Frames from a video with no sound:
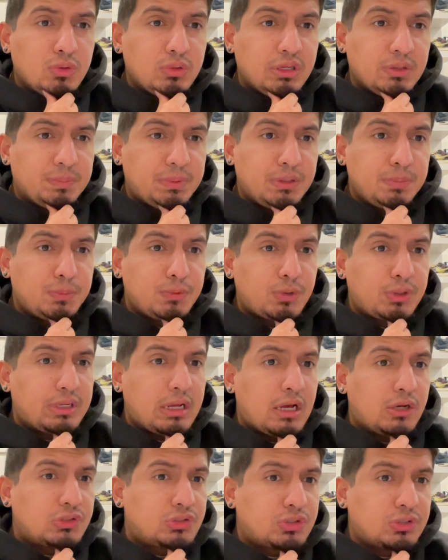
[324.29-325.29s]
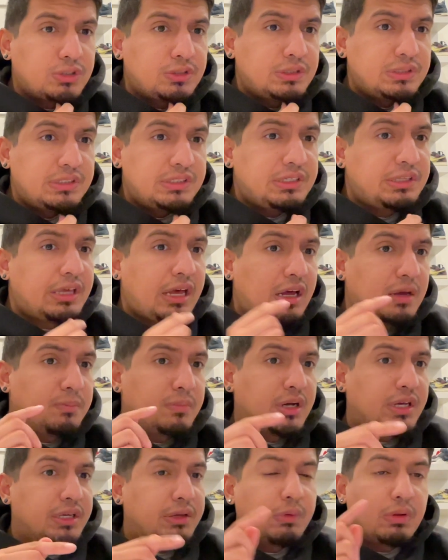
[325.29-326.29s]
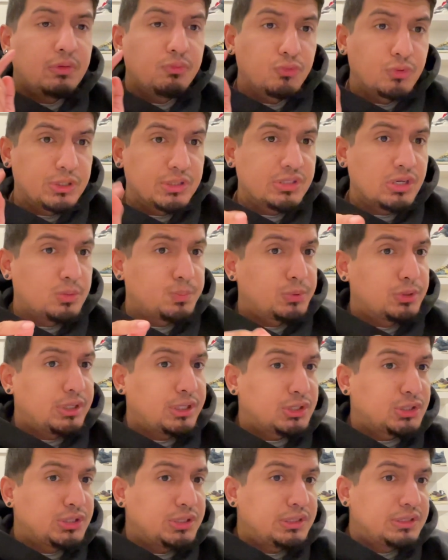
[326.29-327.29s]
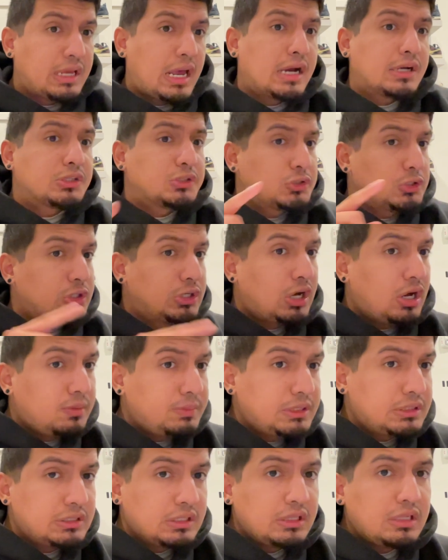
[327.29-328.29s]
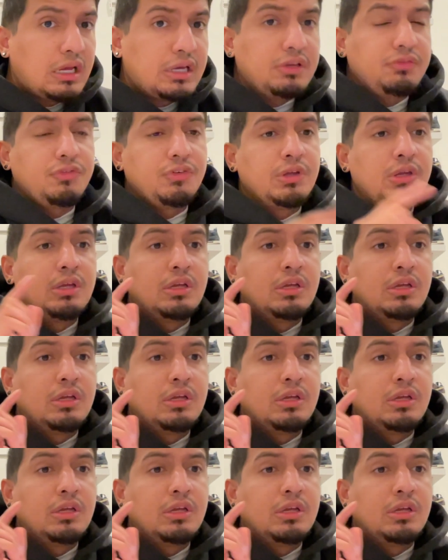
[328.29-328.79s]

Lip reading: And people are now starting to see that my resale prediction is actually coming to life.